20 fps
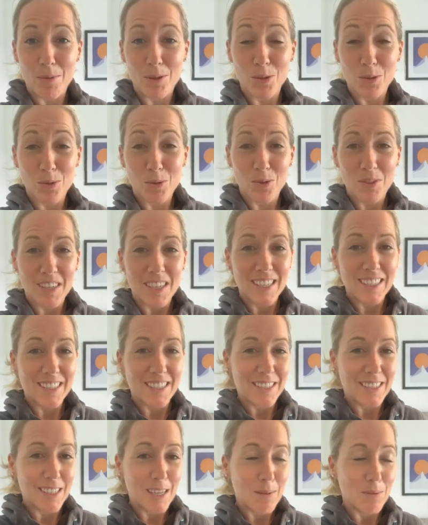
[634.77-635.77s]

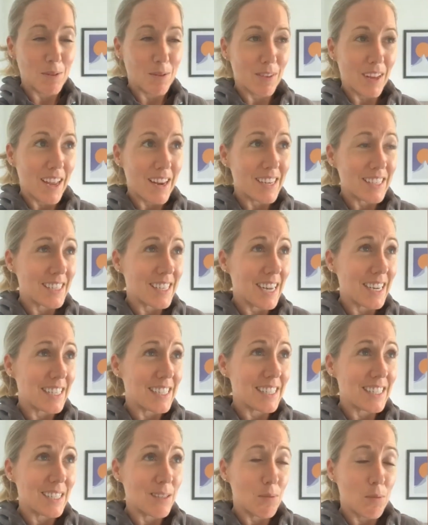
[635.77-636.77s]
sorted in terms of getting it
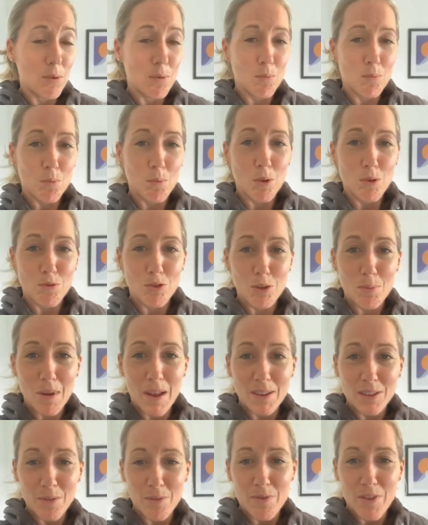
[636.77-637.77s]
tenanted. One room
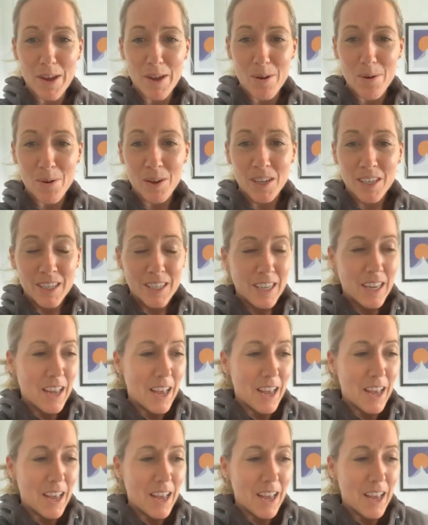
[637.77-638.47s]
left to fill,